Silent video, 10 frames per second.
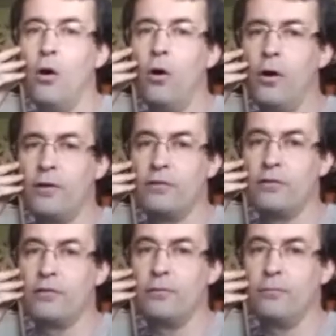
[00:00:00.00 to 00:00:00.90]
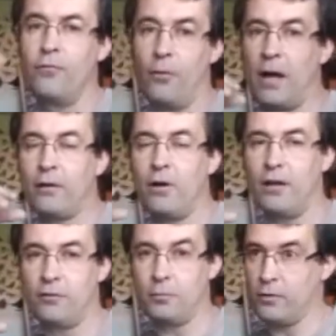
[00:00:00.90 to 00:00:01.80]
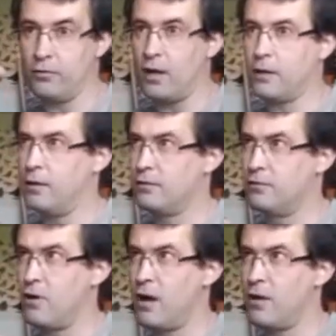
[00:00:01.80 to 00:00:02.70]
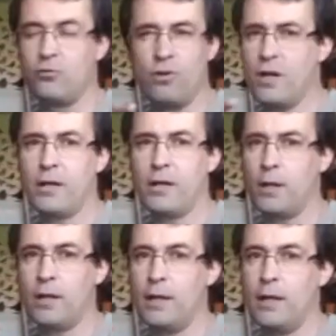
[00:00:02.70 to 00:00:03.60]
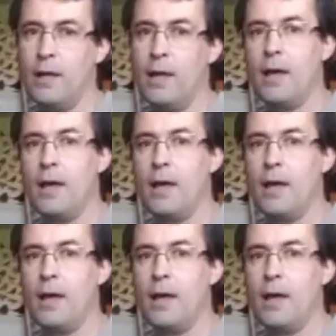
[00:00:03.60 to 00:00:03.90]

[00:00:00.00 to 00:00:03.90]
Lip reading: oils from acrylics because acrylics dries really quickly